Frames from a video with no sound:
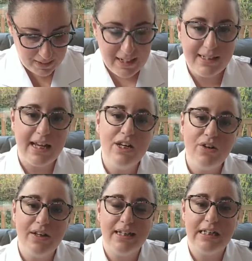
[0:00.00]
And as I
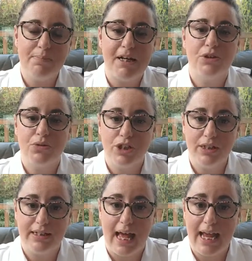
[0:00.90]
look at this special
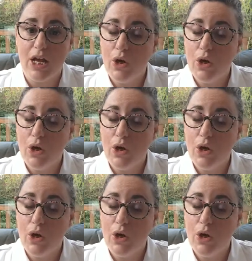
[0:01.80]
Sunday,